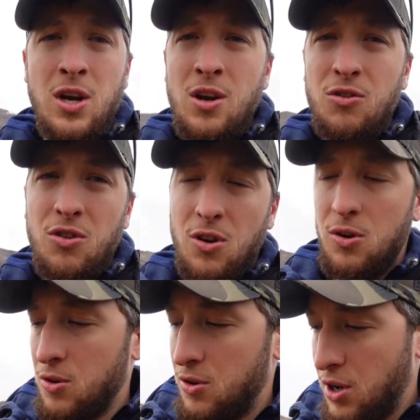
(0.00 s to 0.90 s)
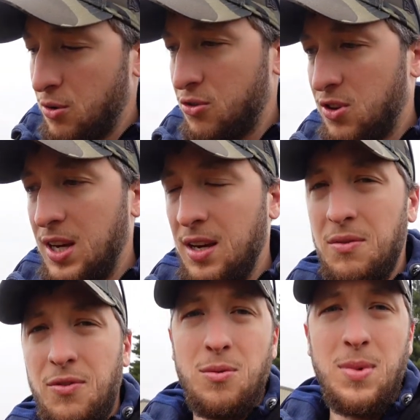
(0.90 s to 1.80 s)
so no skiing
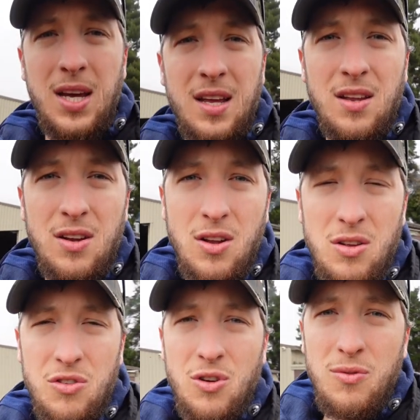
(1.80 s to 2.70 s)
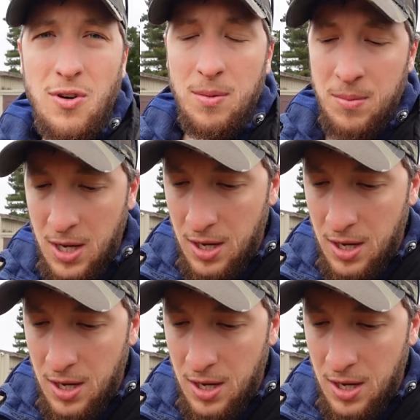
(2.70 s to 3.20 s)
for me in the snow farm